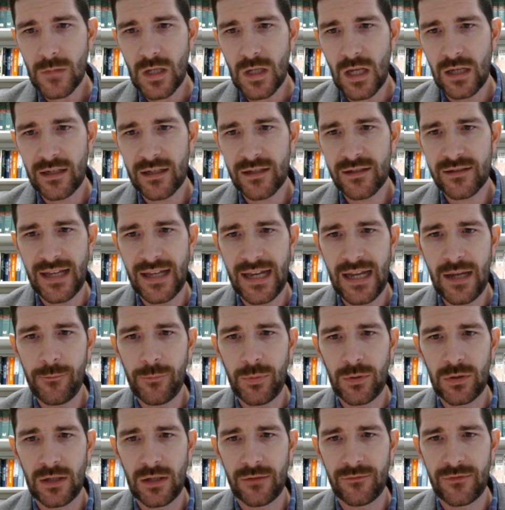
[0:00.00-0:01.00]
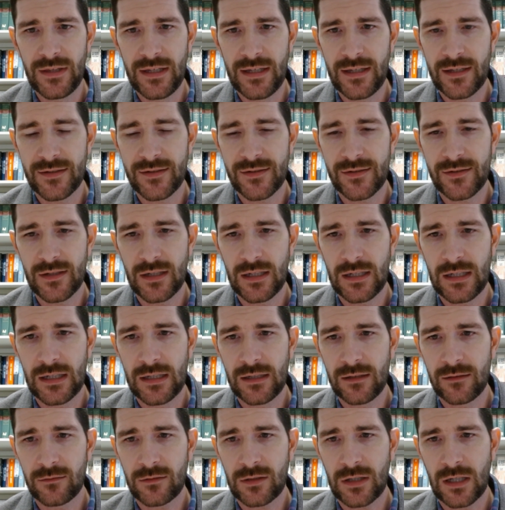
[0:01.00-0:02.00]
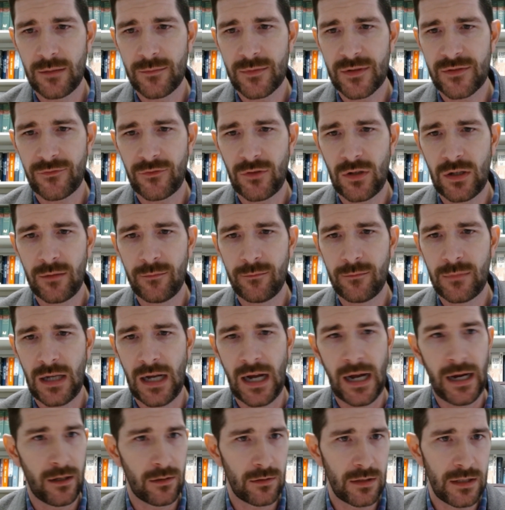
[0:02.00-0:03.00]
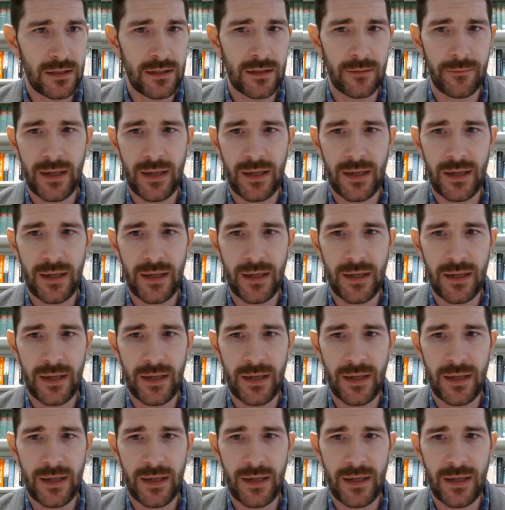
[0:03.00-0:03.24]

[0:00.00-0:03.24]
example of this comes from Ireland.